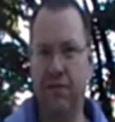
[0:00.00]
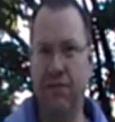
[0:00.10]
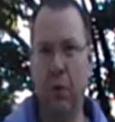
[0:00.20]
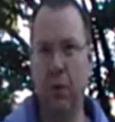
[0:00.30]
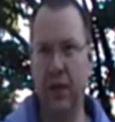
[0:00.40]

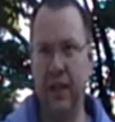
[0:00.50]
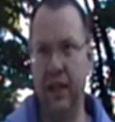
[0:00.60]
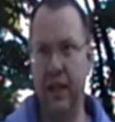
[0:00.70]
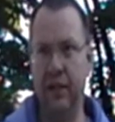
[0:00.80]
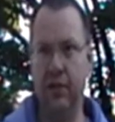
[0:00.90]

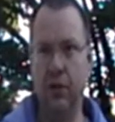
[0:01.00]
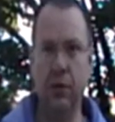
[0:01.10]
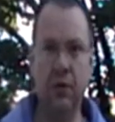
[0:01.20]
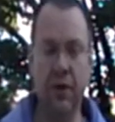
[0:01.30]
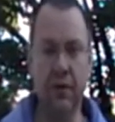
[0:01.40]

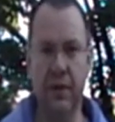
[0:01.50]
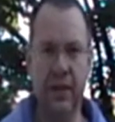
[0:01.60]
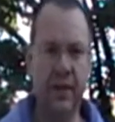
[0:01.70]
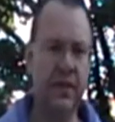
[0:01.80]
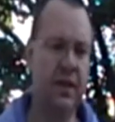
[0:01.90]
42
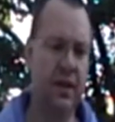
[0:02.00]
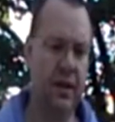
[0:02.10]
degrees,